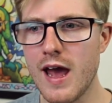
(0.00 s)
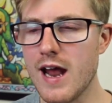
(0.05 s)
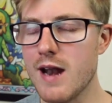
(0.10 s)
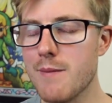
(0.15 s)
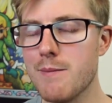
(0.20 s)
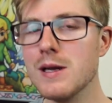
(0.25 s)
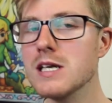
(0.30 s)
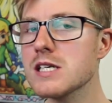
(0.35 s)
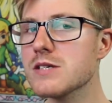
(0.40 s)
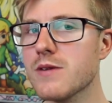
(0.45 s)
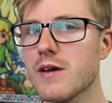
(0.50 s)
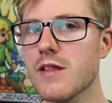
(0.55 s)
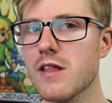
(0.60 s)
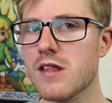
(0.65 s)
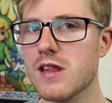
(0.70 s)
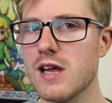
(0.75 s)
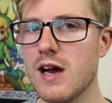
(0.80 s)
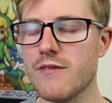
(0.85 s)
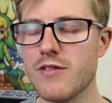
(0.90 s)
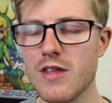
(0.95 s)
and a bunch of other
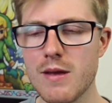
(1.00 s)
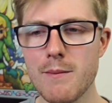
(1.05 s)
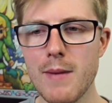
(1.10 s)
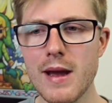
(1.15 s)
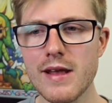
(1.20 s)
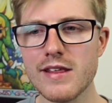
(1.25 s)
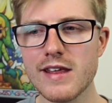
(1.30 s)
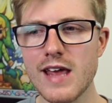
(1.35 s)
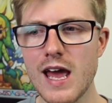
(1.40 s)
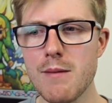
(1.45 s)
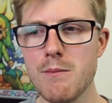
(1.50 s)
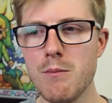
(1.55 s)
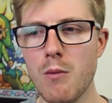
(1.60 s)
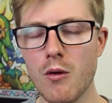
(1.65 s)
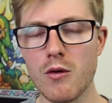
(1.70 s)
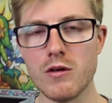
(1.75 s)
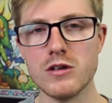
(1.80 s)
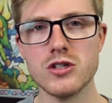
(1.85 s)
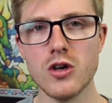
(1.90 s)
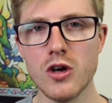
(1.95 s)
stuff that made the game
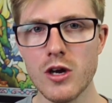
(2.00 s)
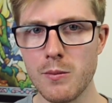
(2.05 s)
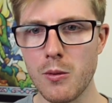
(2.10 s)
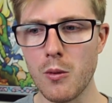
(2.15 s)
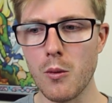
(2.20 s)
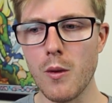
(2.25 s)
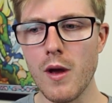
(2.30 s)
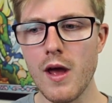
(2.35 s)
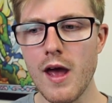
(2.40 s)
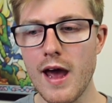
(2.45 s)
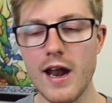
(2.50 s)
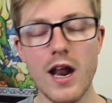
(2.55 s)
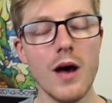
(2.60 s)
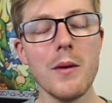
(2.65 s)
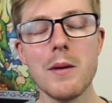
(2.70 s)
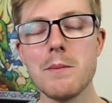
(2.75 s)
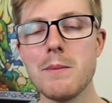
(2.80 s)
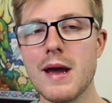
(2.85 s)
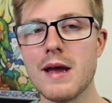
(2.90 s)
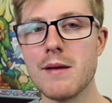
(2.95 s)
more enjoyable. And I
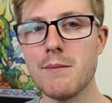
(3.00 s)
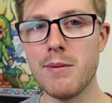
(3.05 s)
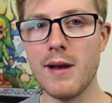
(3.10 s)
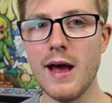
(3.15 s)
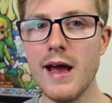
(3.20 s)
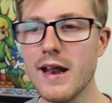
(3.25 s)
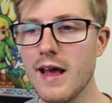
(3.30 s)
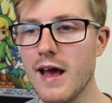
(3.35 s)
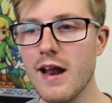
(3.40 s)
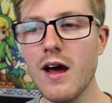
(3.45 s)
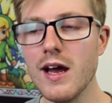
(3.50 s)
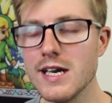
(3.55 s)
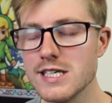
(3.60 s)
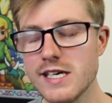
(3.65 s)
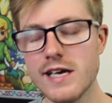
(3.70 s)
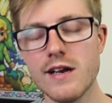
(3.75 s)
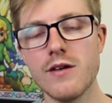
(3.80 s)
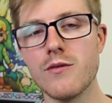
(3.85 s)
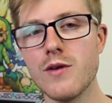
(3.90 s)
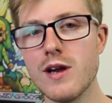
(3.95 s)
went back and played it, and I actually
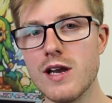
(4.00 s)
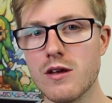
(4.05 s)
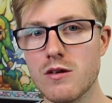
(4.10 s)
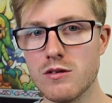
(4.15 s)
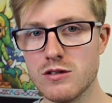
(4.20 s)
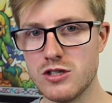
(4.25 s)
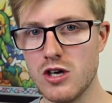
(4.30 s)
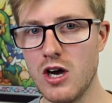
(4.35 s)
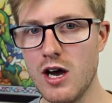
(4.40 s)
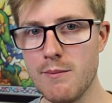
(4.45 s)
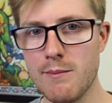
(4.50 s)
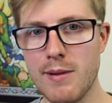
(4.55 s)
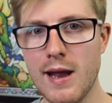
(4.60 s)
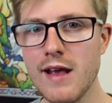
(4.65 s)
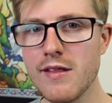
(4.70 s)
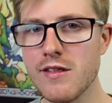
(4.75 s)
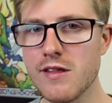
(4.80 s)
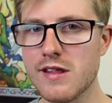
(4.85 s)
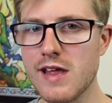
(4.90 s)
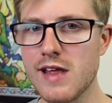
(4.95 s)
had a really good time playing this